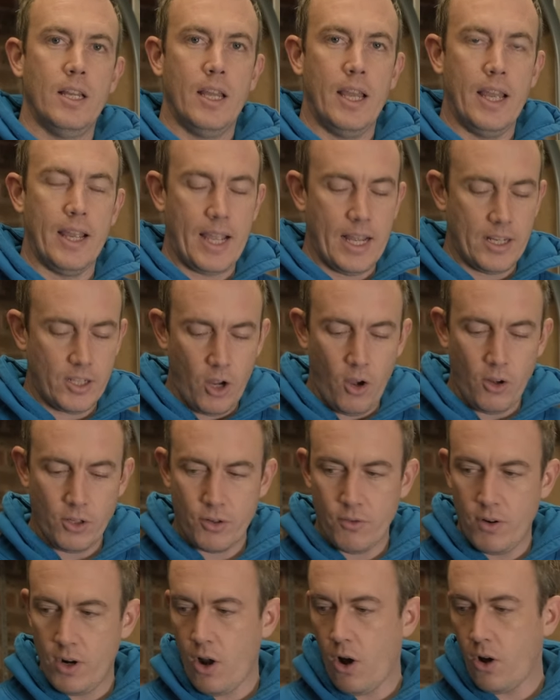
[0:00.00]
It gets
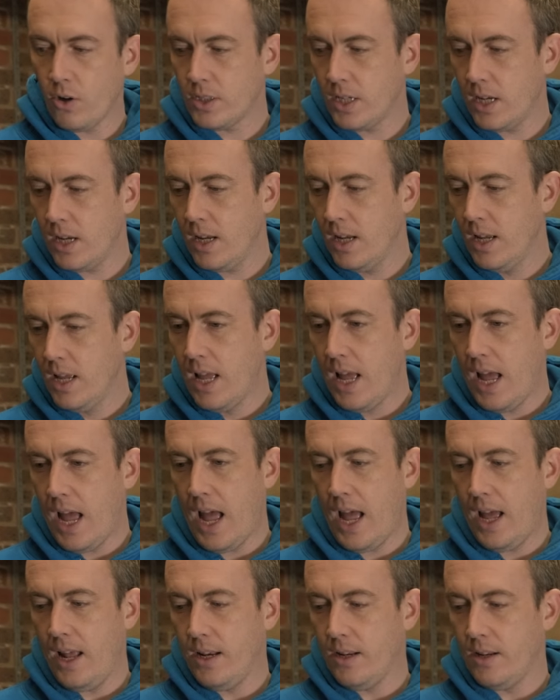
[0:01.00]
hotter and hotter,
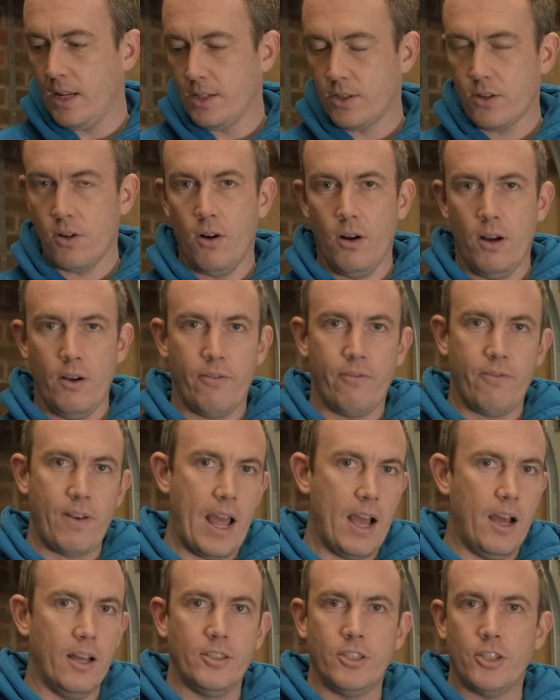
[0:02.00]
and it's got a
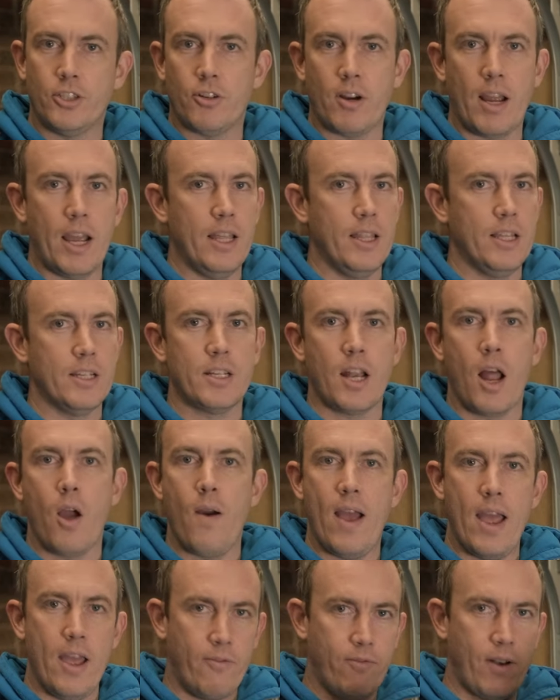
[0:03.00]
flat under tray. There's no
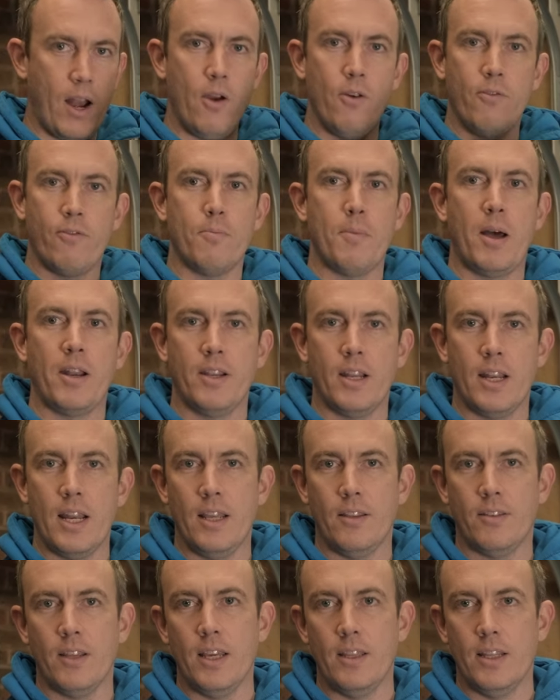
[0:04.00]
airflow from
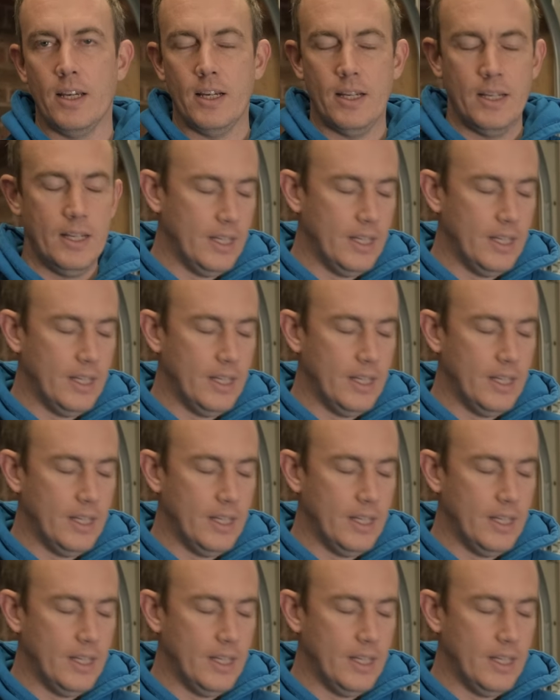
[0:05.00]
underneath either.